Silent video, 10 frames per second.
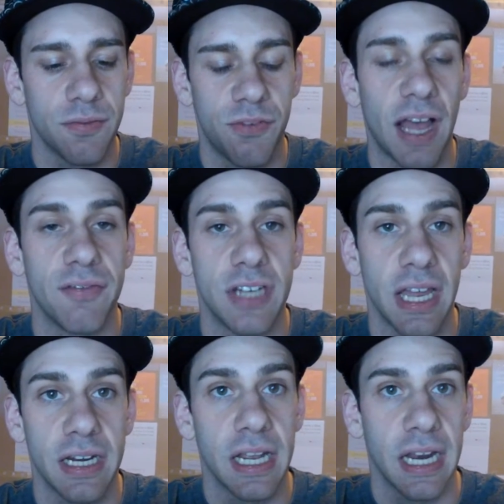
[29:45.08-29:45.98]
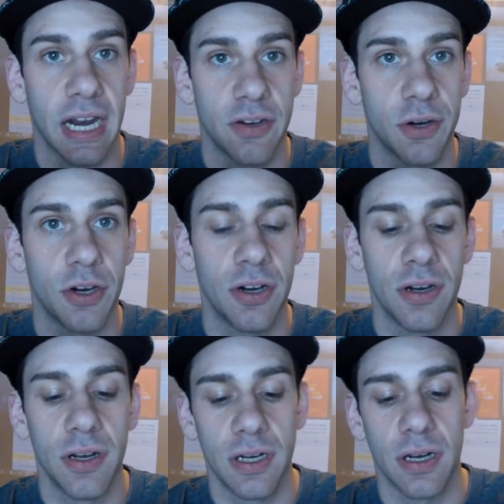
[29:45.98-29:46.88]
510 connector
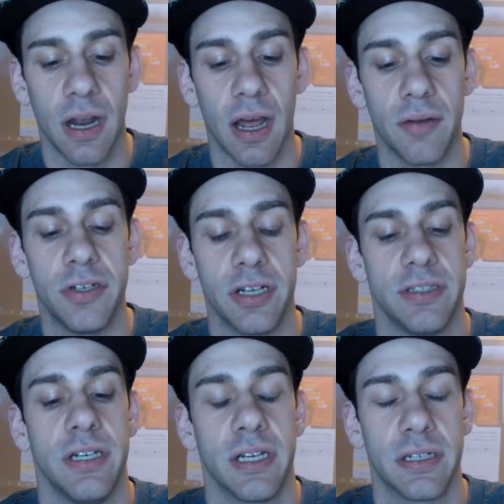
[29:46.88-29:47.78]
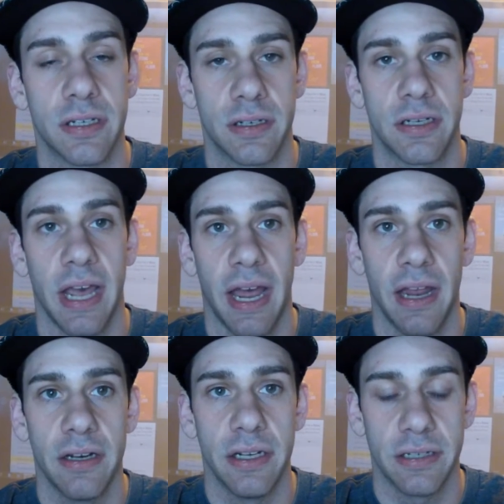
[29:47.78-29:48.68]
doesn't
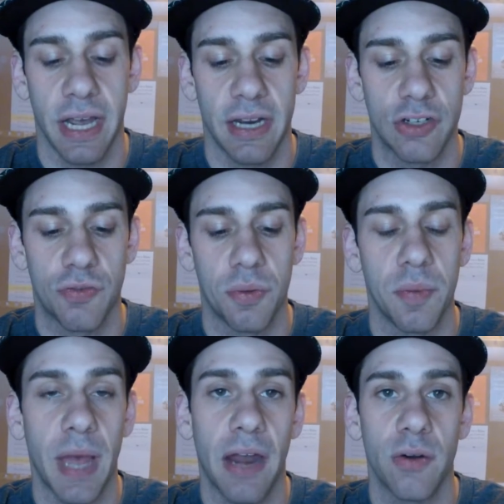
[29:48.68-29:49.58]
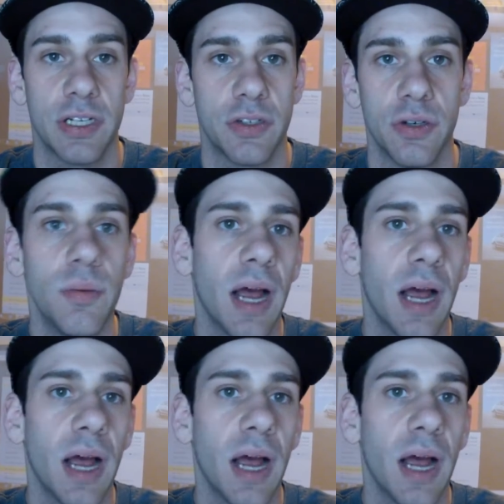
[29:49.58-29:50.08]
detach from the battery tube.